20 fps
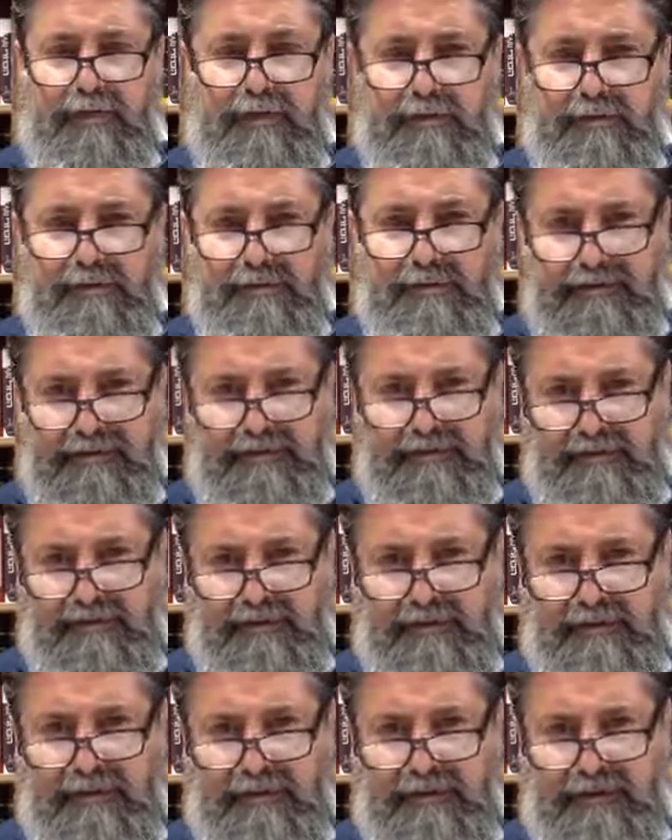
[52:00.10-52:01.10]
purpose
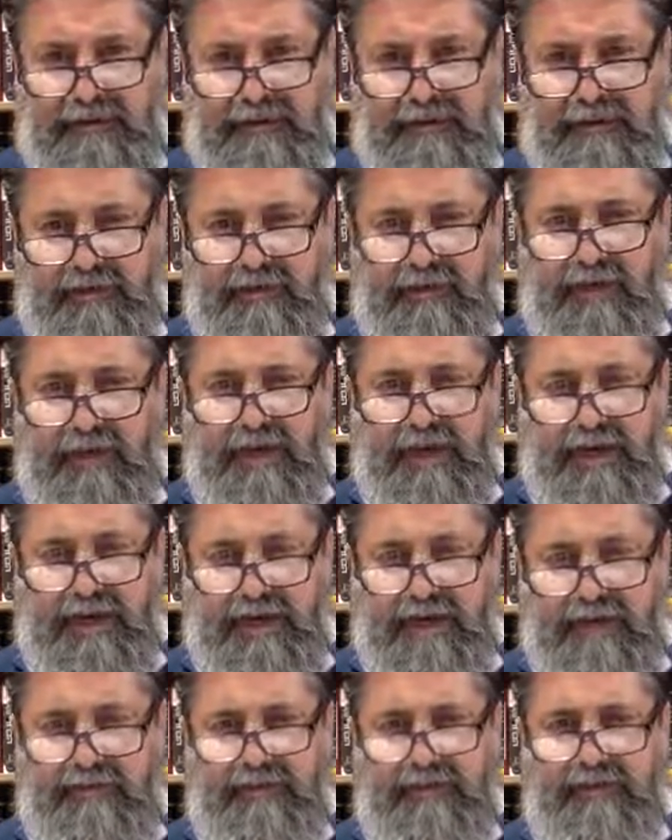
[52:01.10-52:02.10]
to
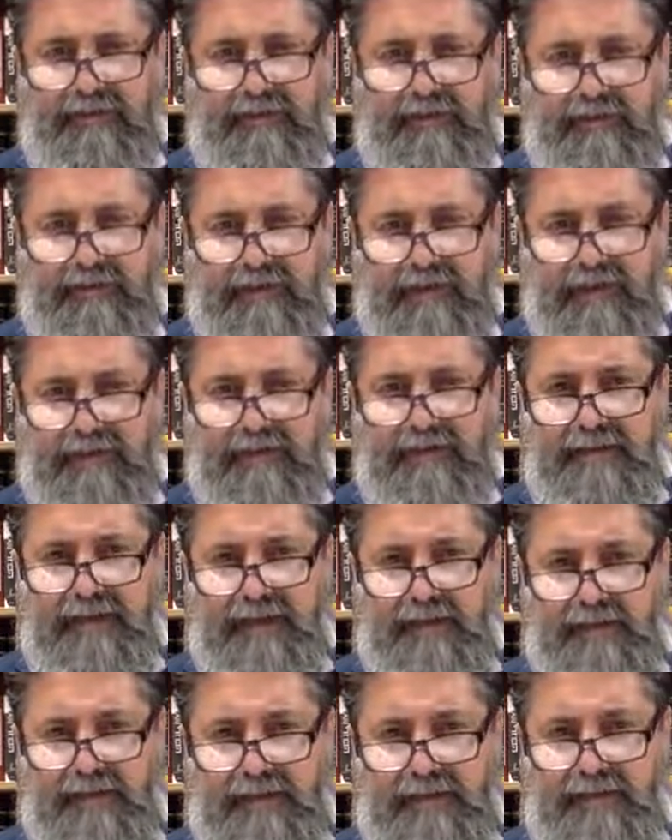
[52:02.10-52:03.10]
have this amazing
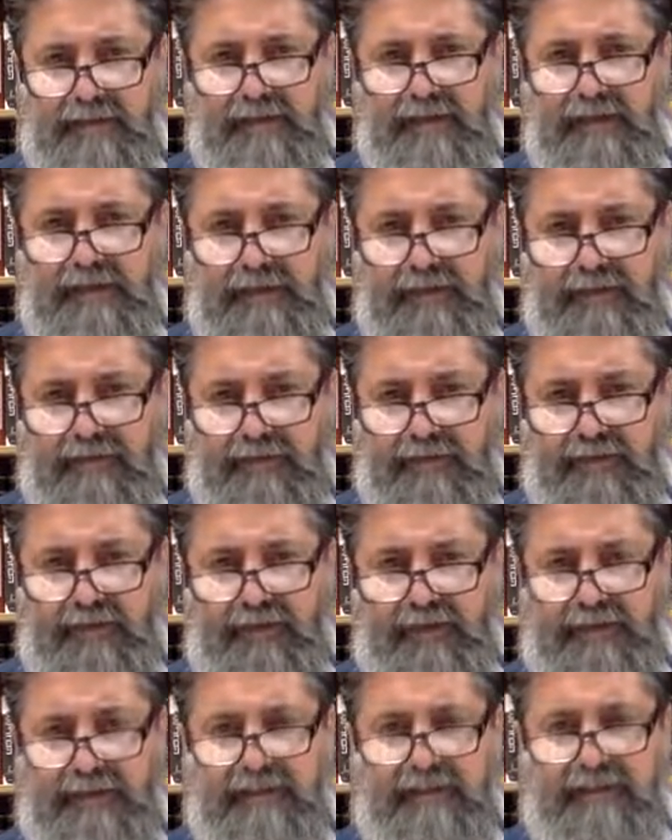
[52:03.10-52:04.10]
opportunity to
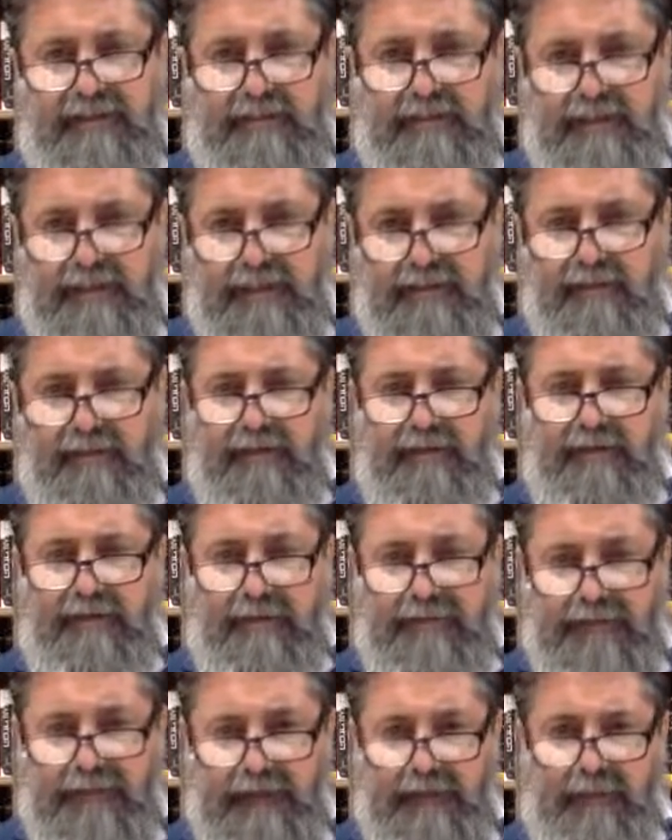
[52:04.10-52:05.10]
fix and do tikkunim
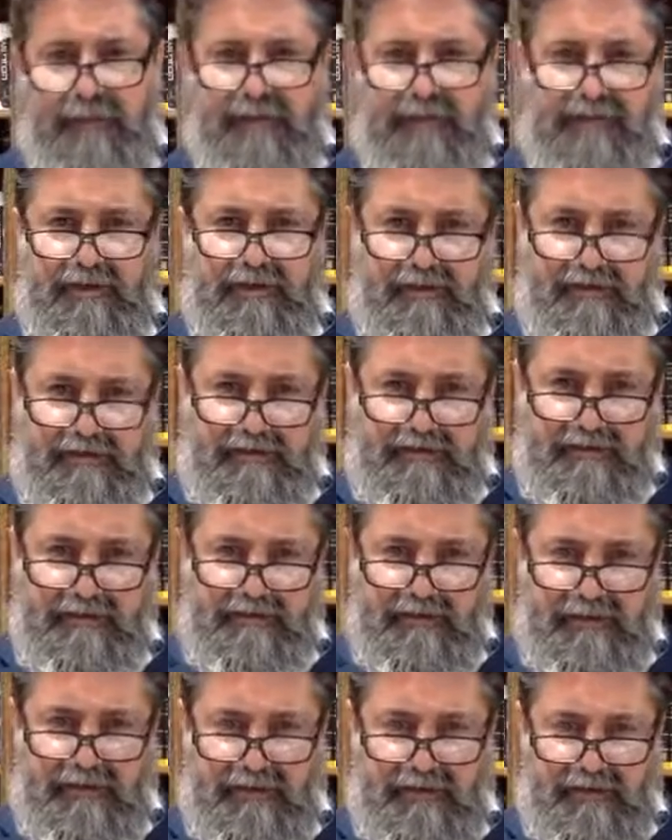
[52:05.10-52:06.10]
and help each other.
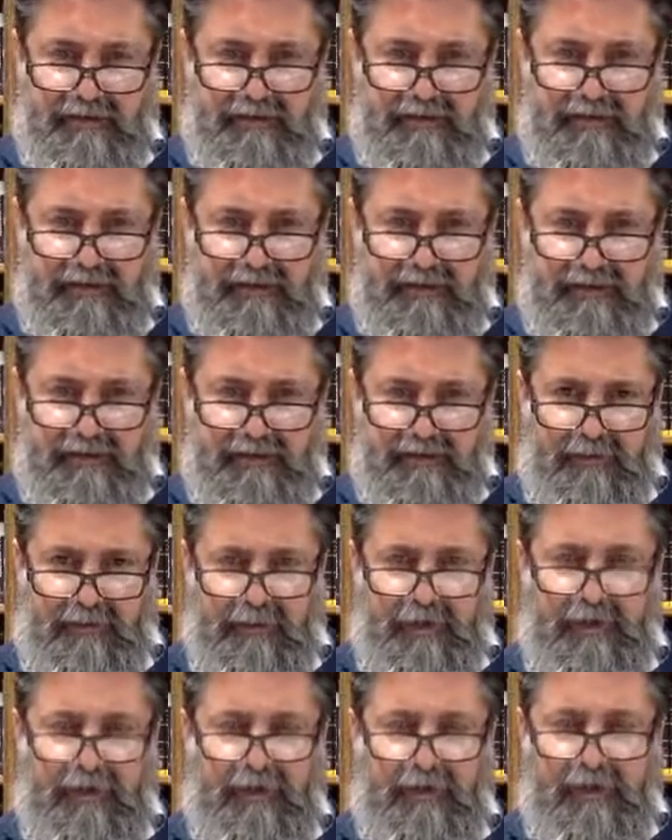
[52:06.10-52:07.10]

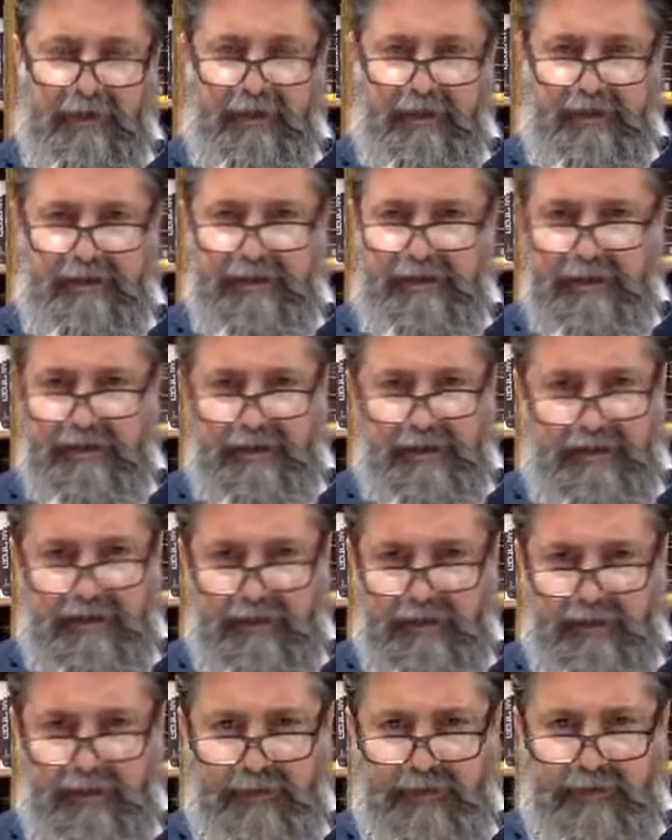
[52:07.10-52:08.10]
We're all here together to
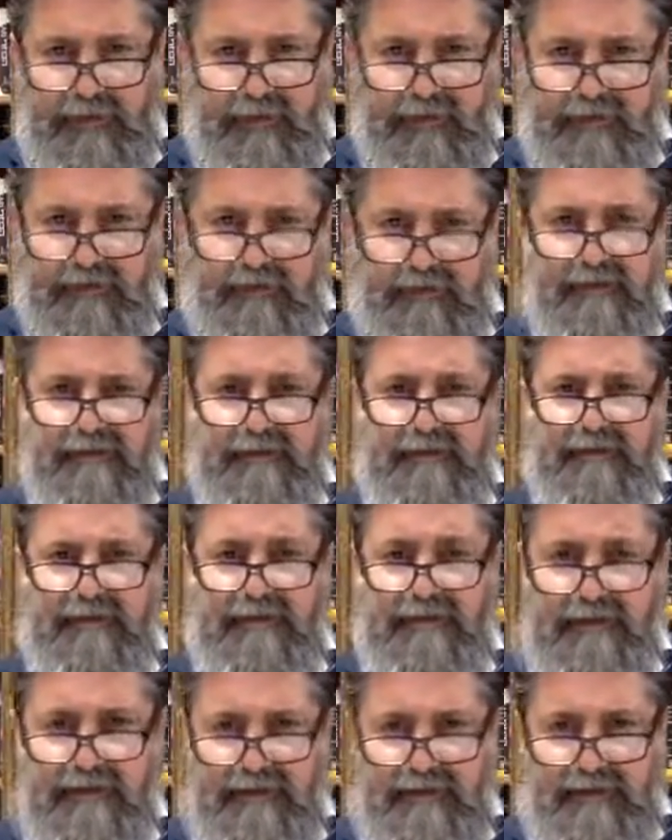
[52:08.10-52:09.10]
help each other,
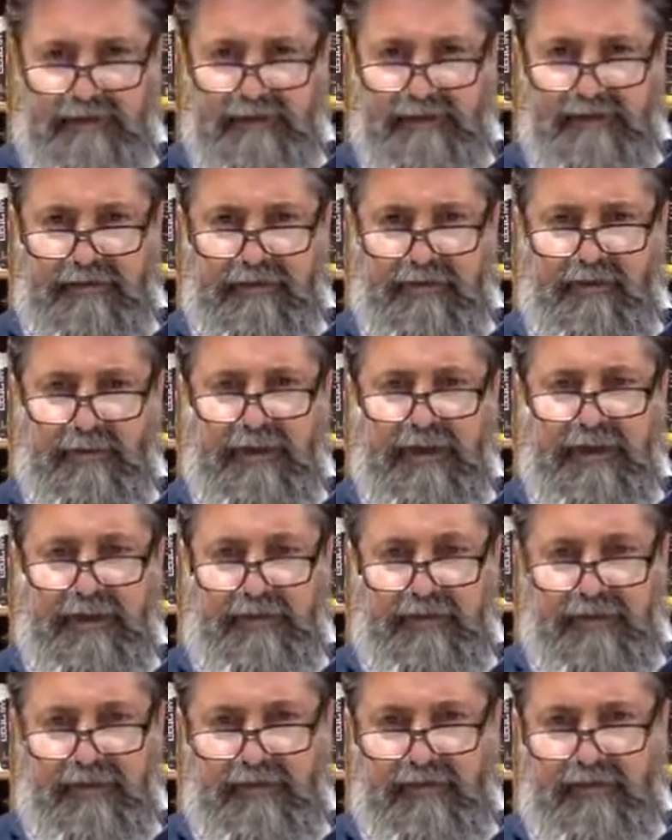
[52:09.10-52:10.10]
to
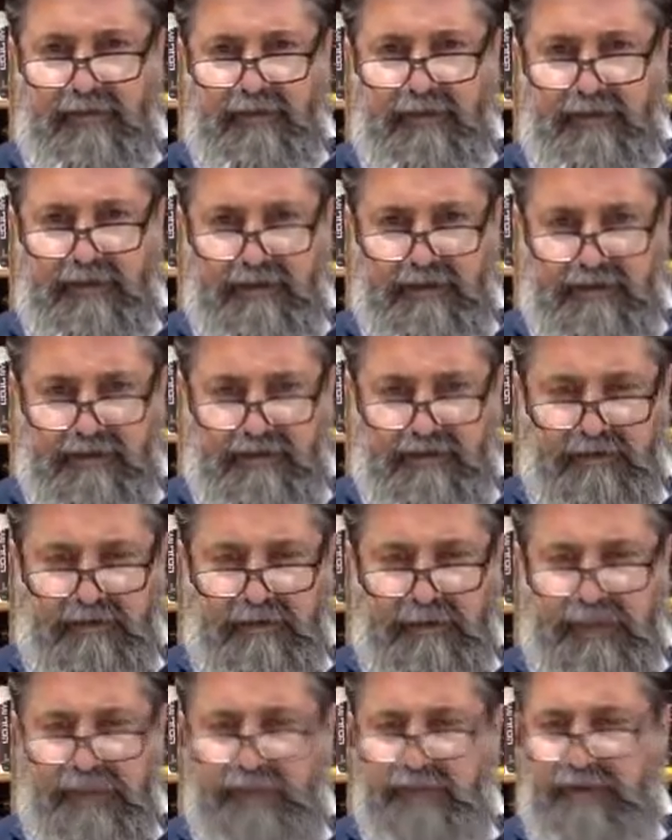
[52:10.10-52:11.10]
benefit from each other,
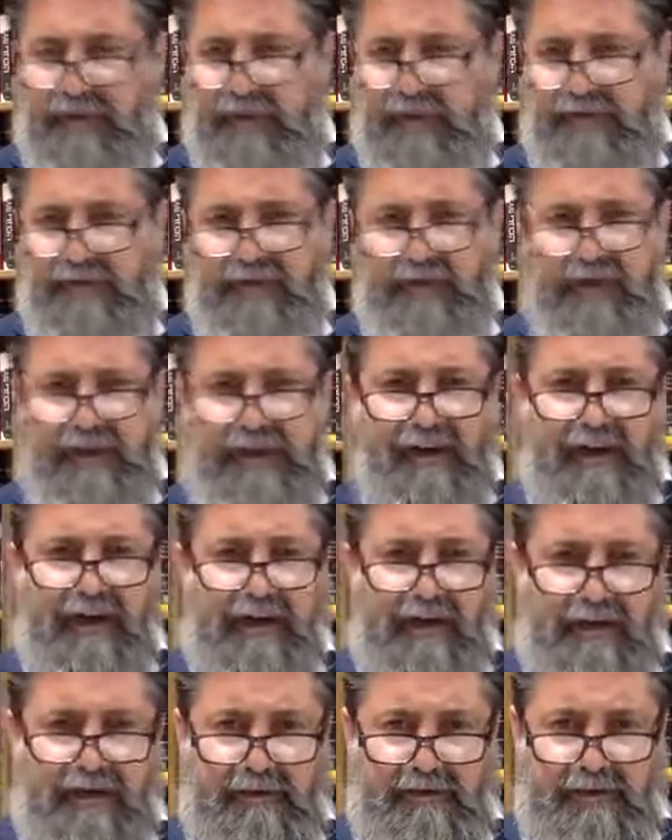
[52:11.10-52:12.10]
not to chaz v'chalila
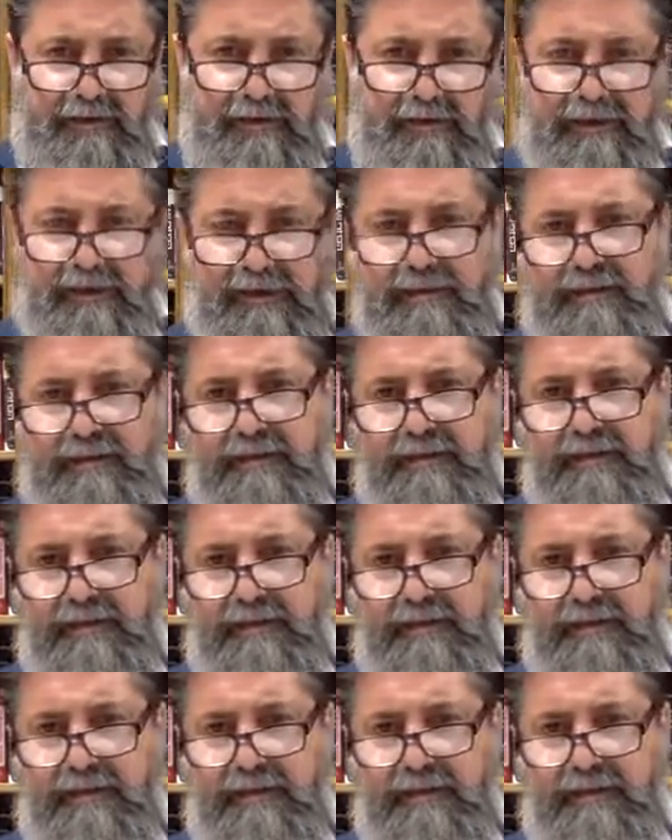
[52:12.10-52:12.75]
harm each other,